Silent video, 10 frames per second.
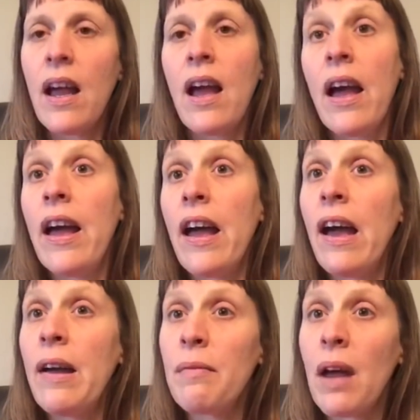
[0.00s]

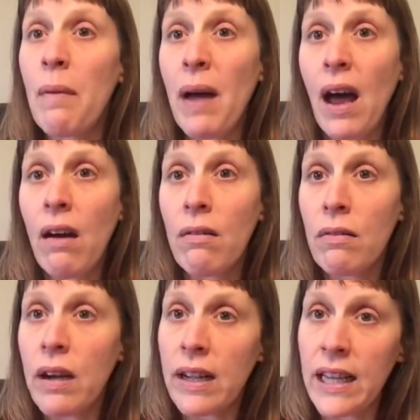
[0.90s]
about
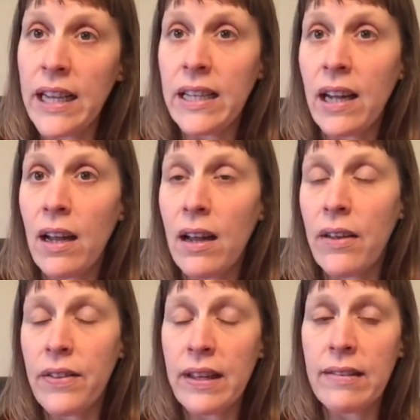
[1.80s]
a cleaner
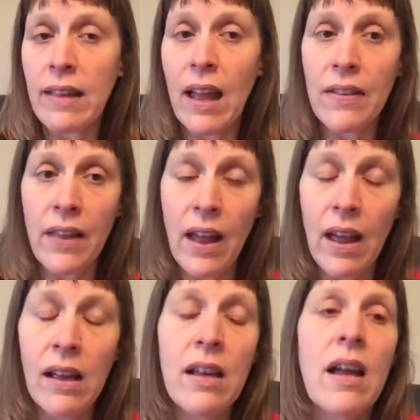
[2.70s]
and things like
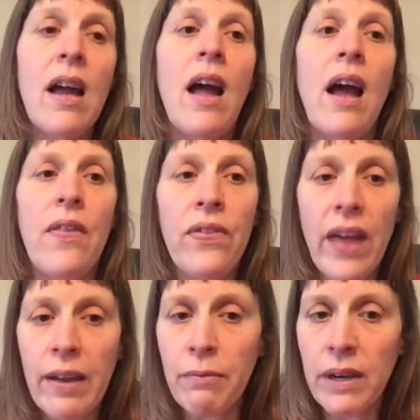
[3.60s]
that. And
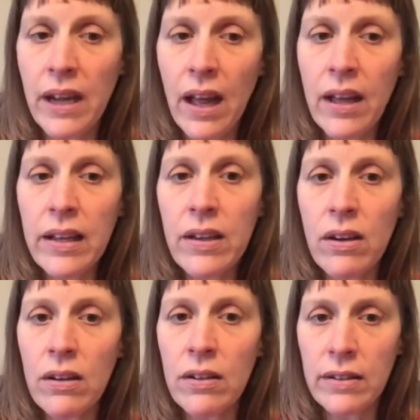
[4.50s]
then when I
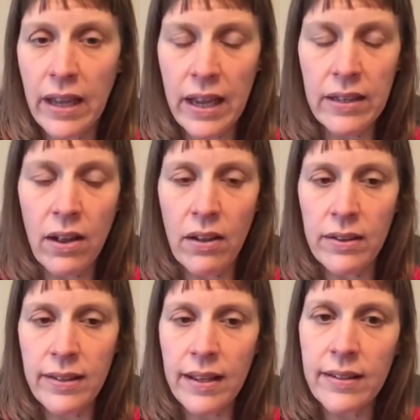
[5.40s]
called in on
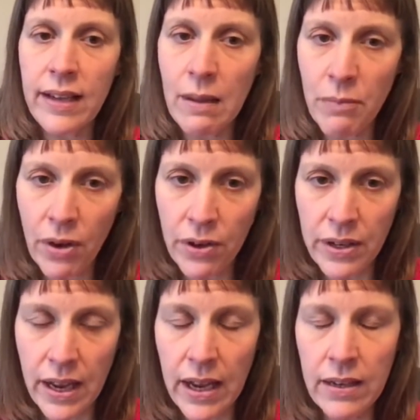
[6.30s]
Saturday
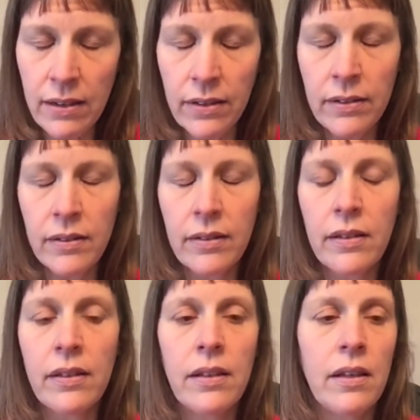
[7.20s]
morning,
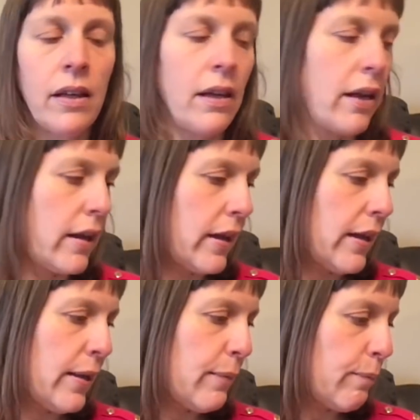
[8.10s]
that